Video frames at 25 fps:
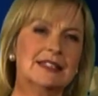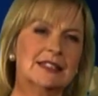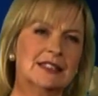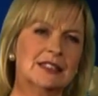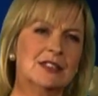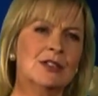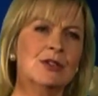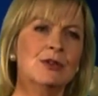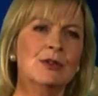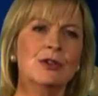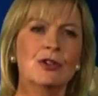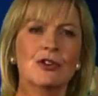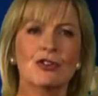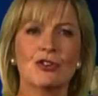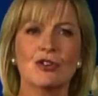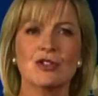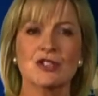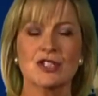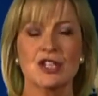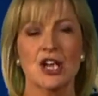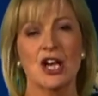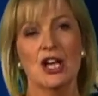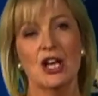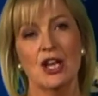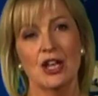snow
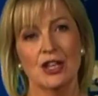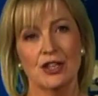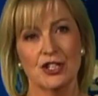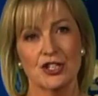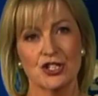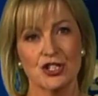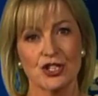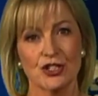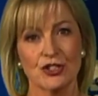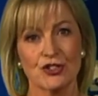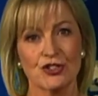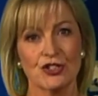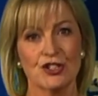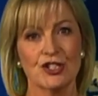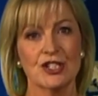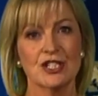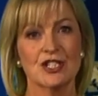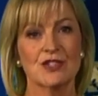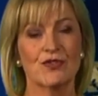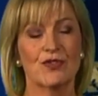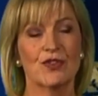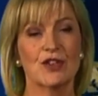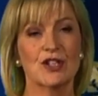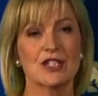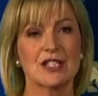across the
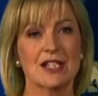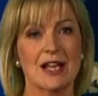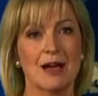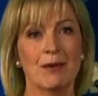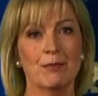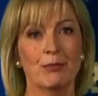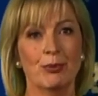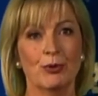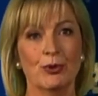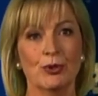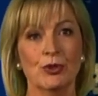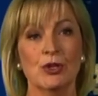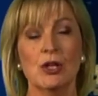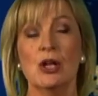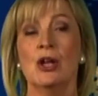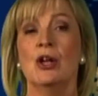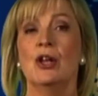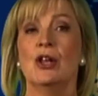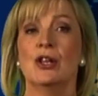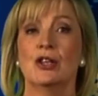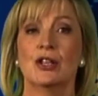Chilterns, for example,